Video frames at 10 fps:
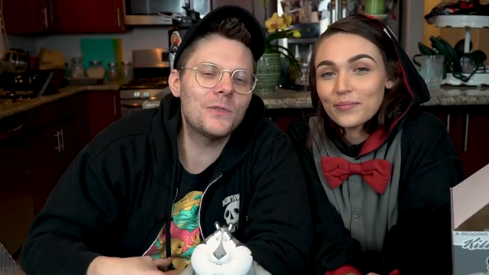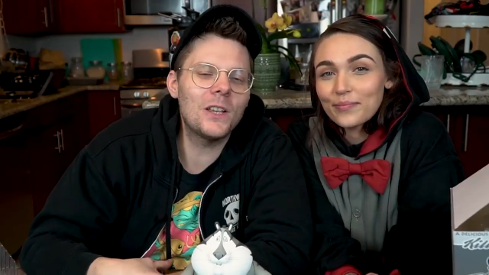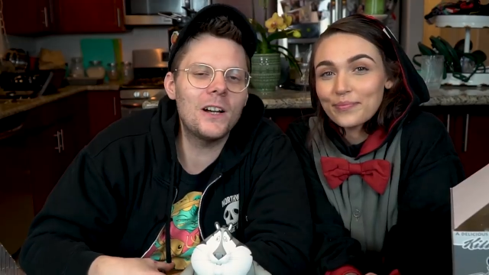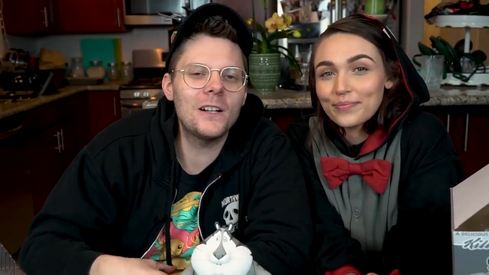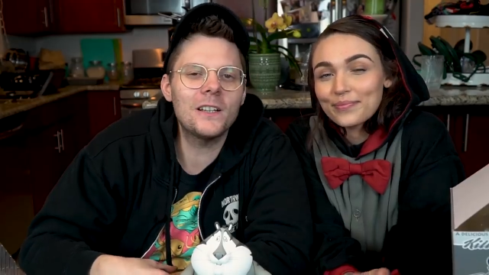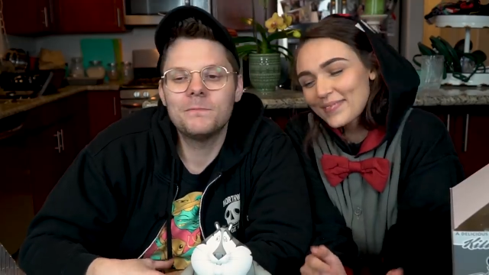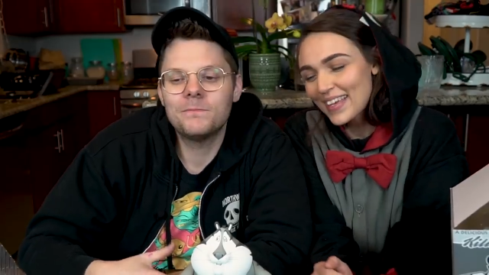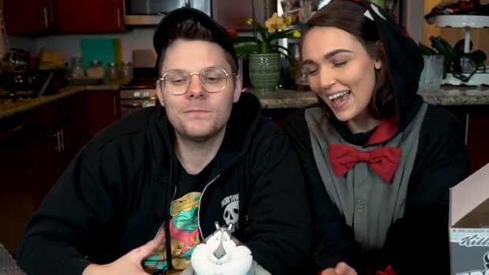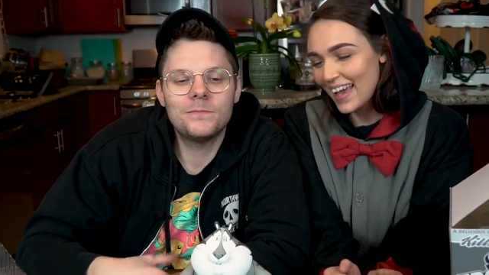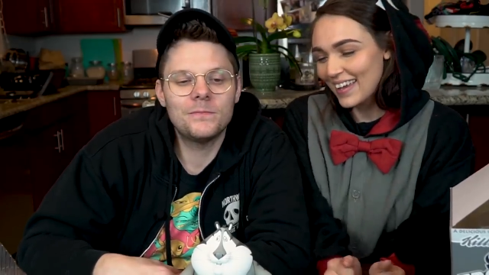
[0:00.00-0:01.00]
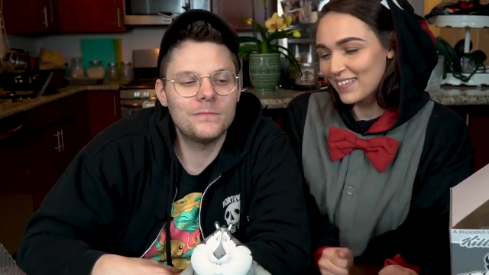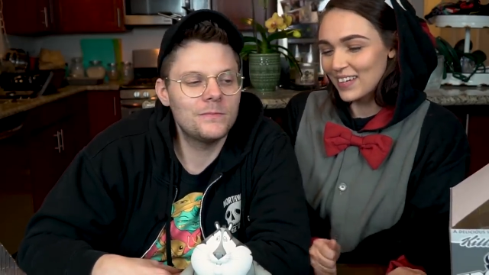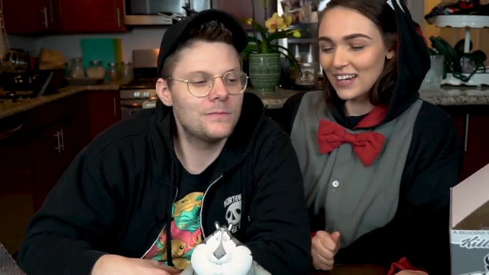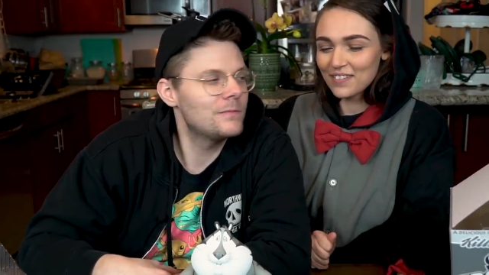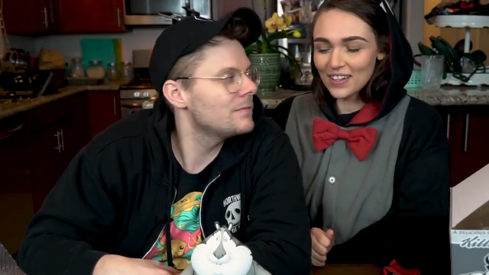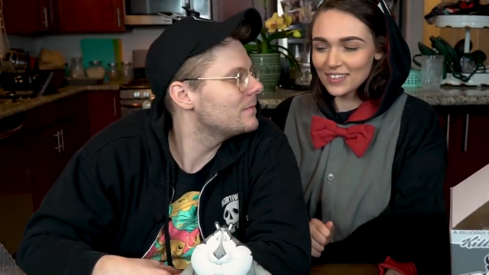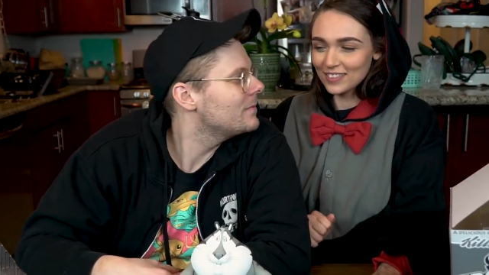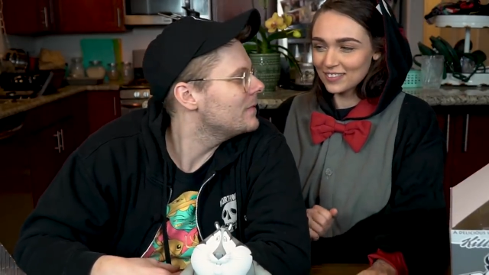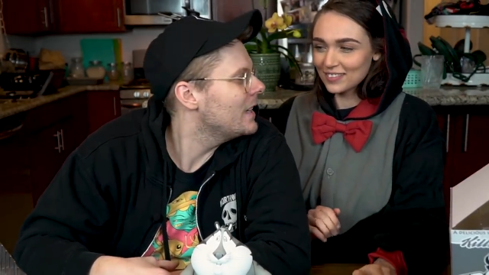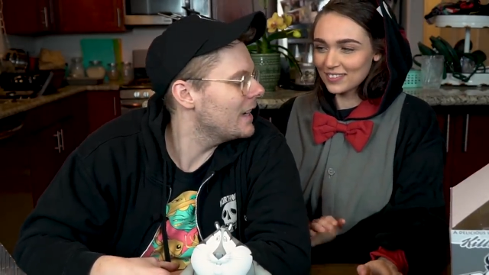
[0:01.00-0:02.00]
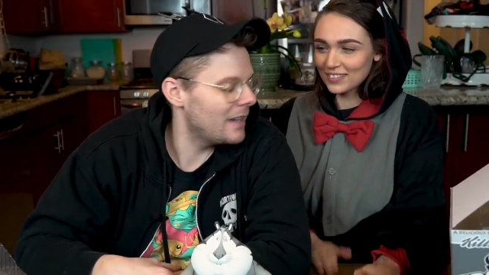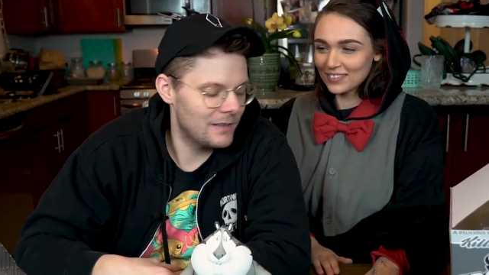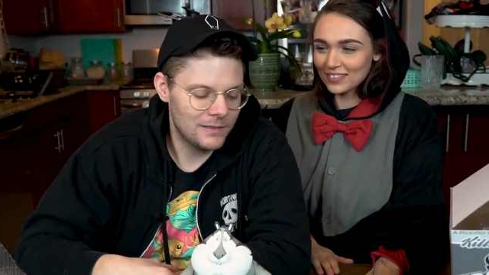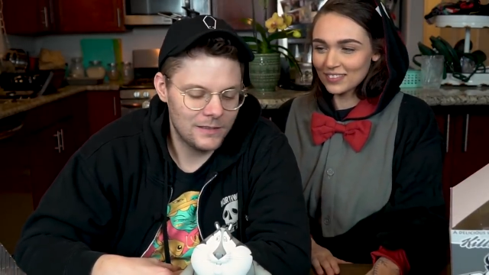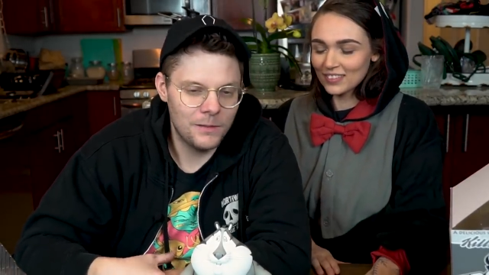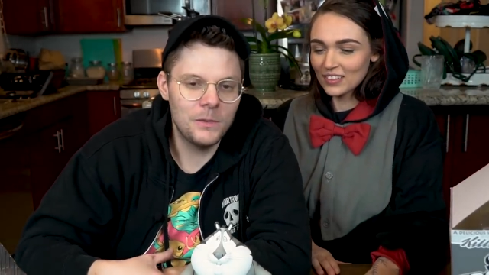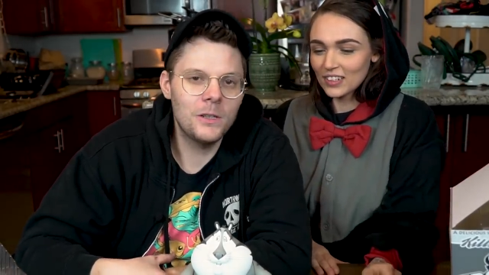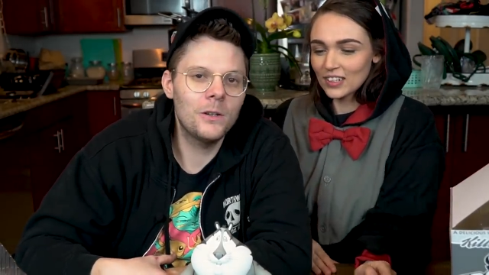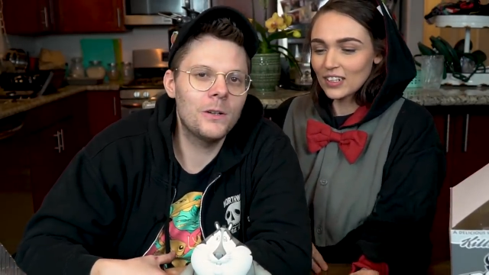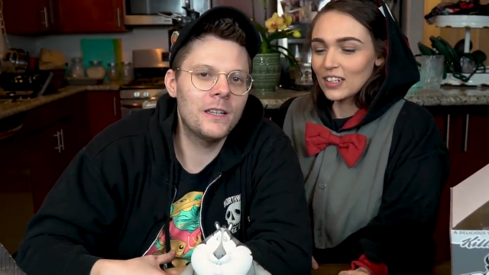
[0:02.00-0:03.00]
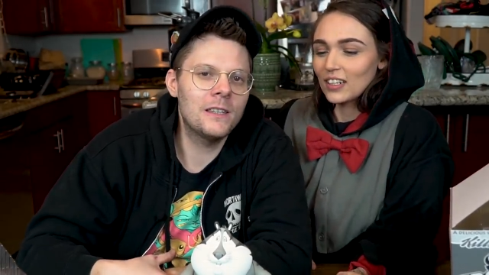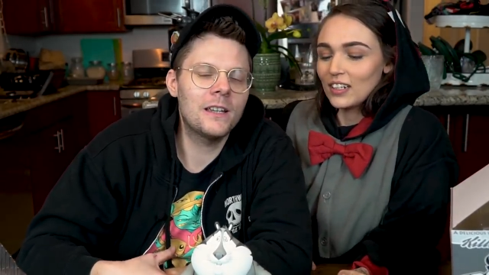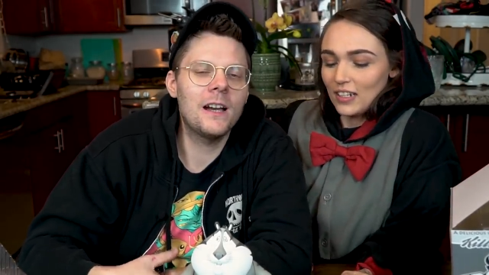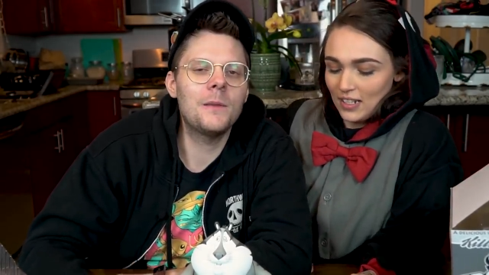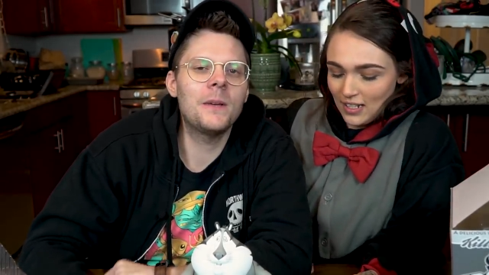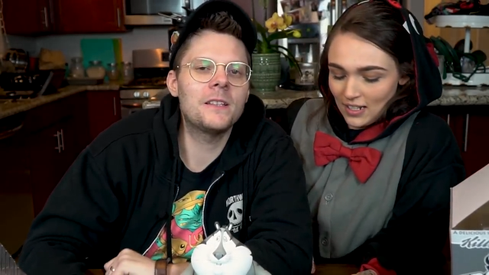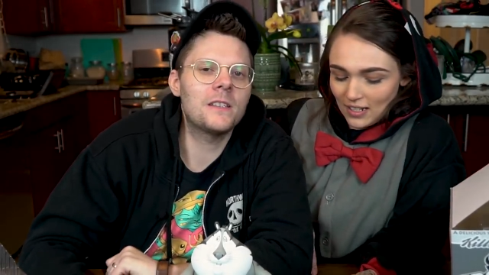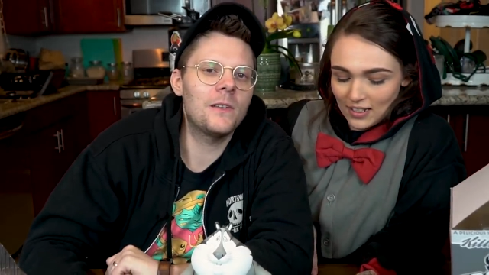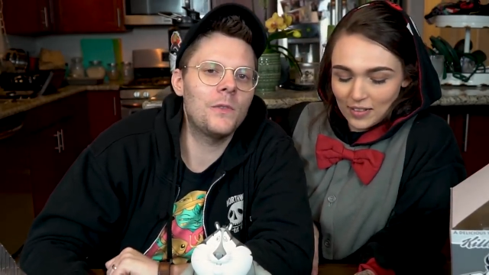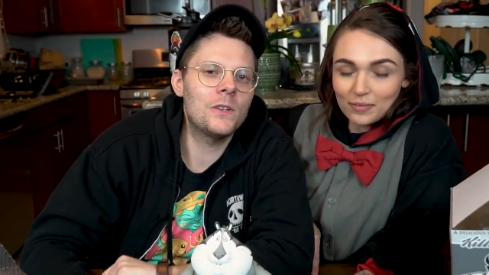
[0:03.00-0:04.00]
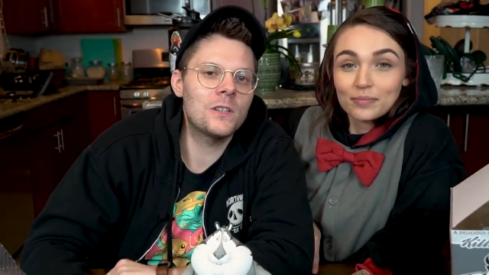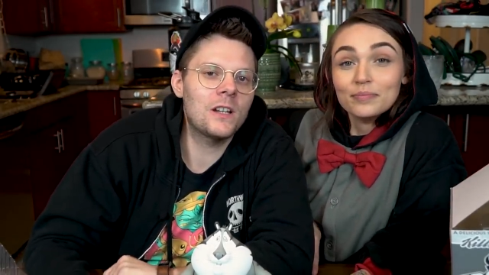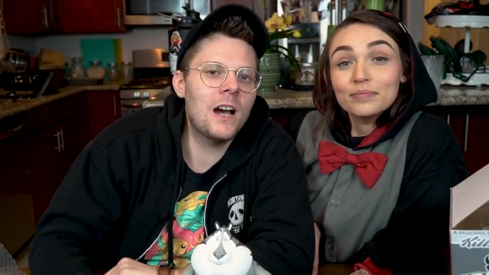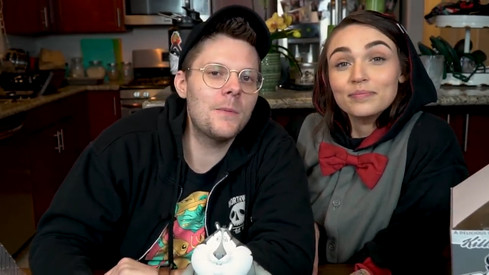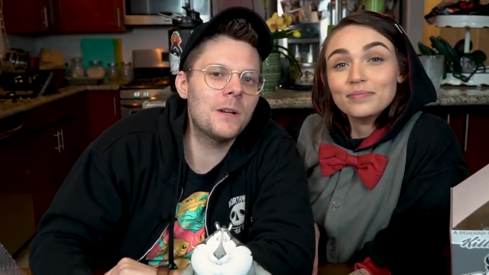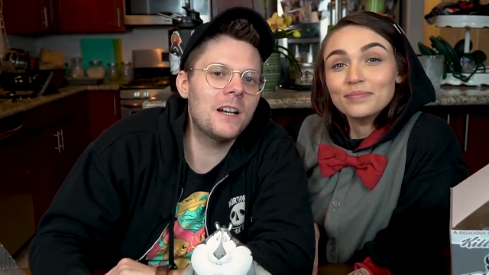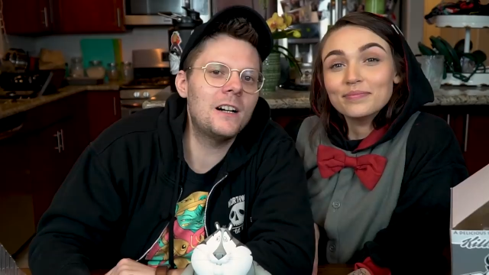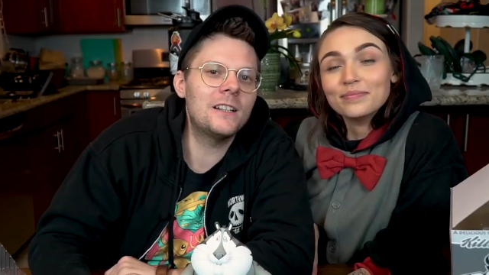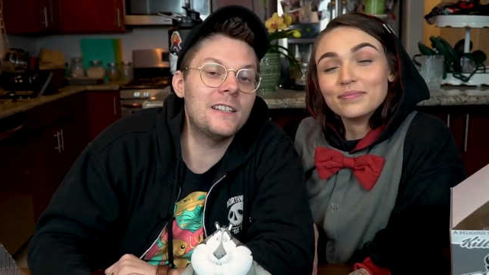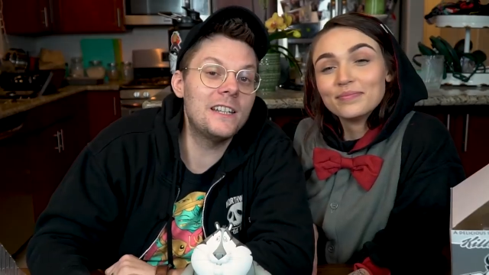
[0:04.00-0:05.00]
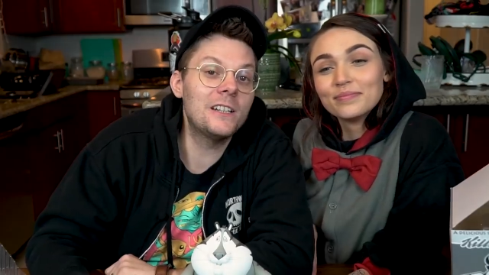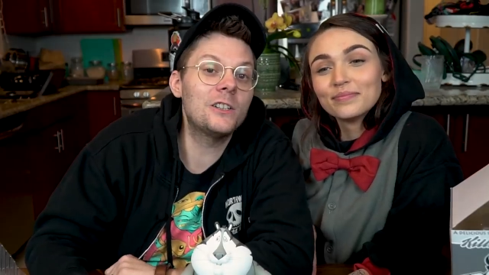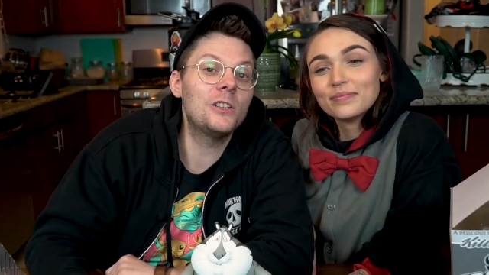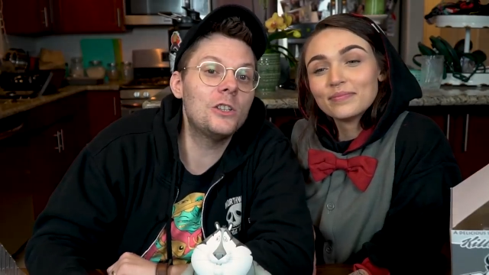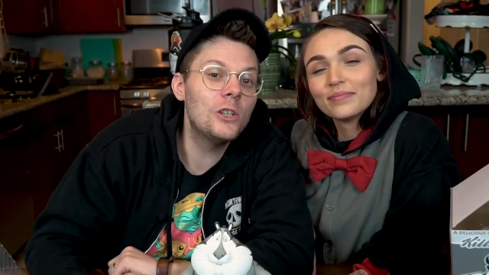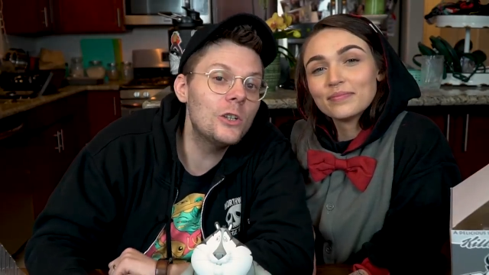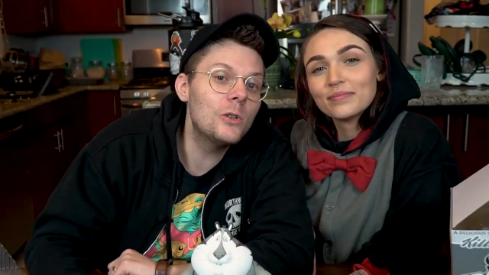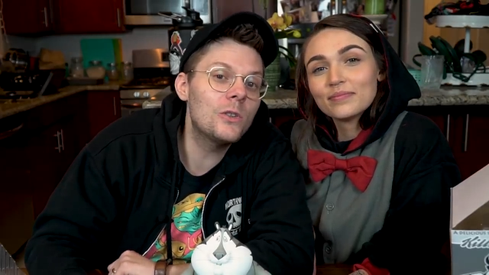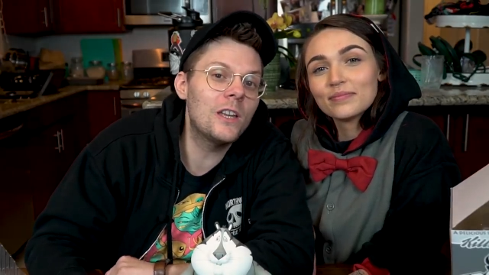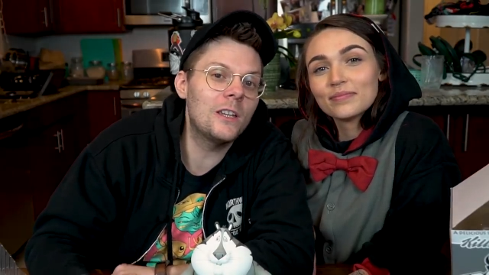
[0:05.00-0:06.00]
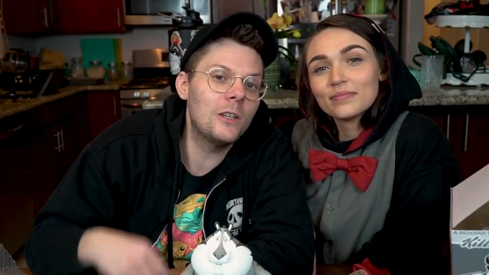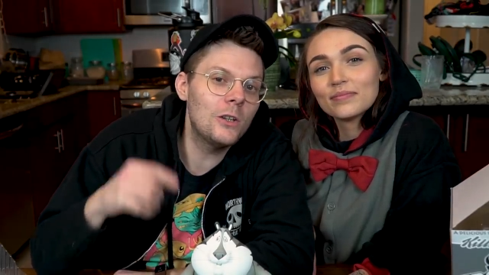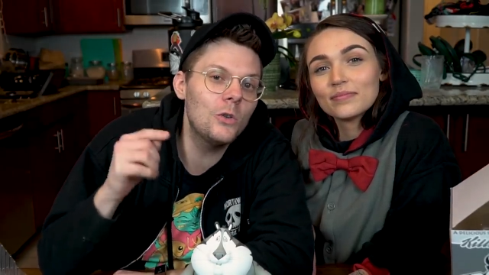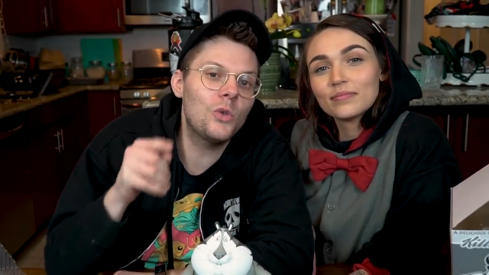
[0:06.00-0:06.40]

Speaker 1: vlog. Yay, we had fun. Yeah, let me know in the comments if there's a Comic-Con near you that you